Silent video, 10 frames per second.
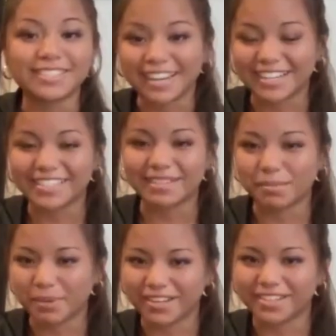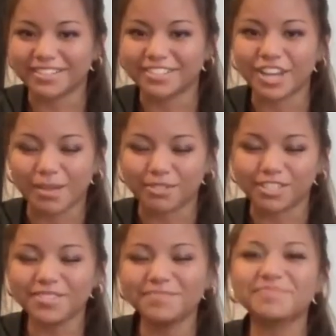the Studying Sigma Beta
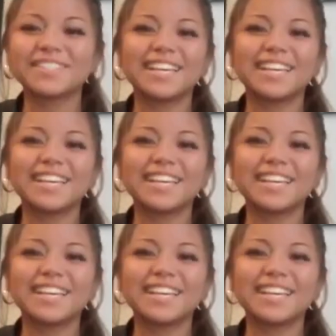chapter.